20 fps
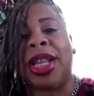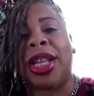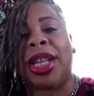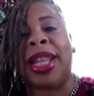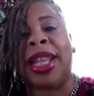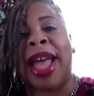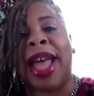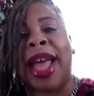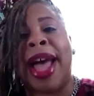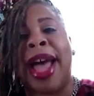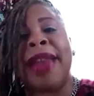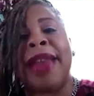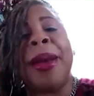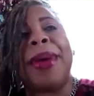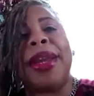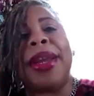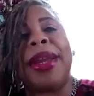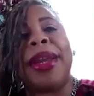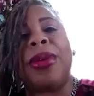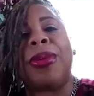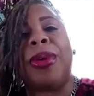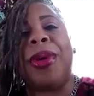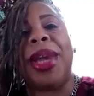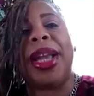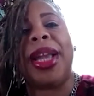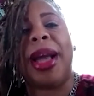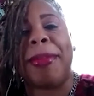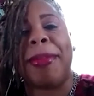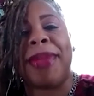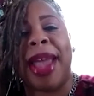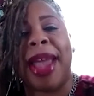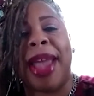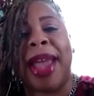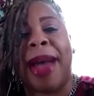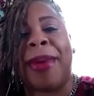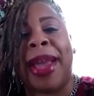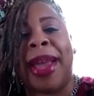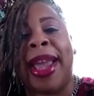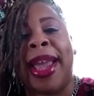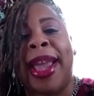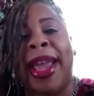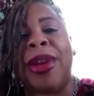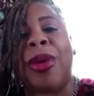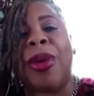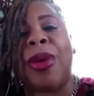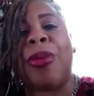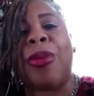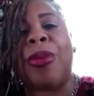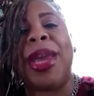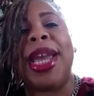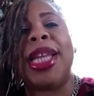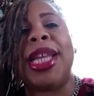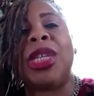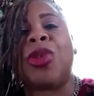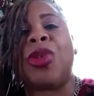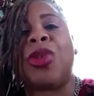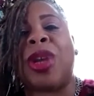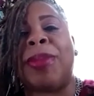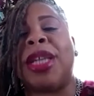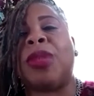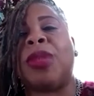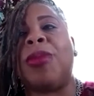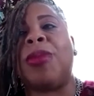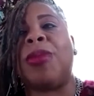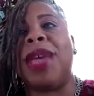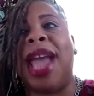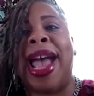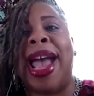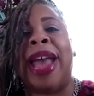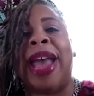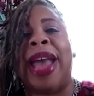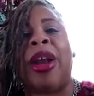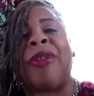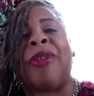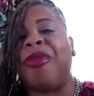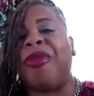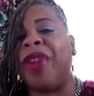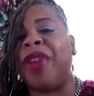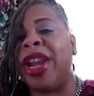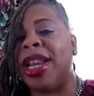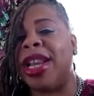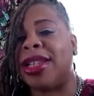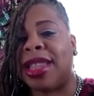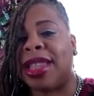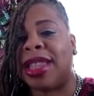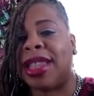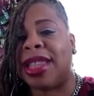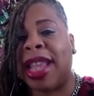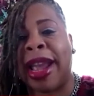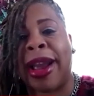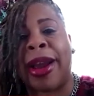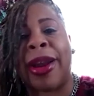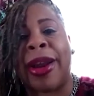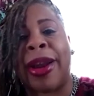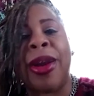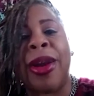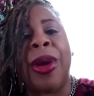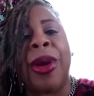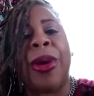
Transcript: lot, but growing up that way, we enjoyed it because we had our friends there.